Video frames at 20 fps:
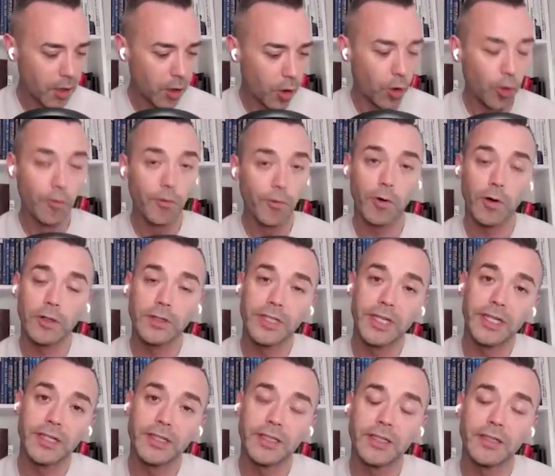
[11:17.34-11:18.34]
Overall
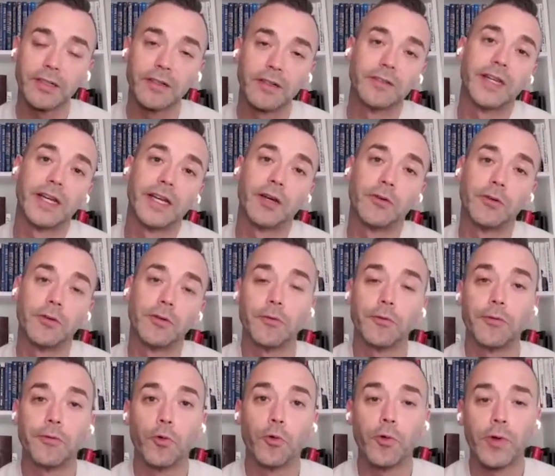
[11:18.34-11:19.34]
sales are down
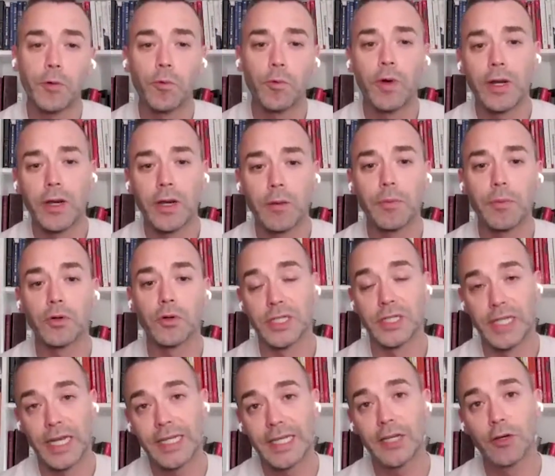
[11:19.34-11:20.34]

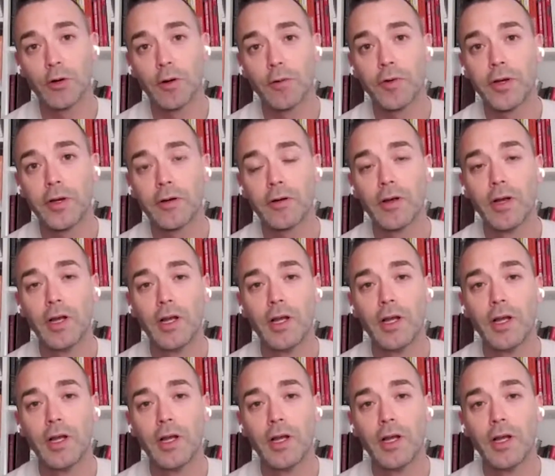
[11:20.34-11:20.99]
41% year over year,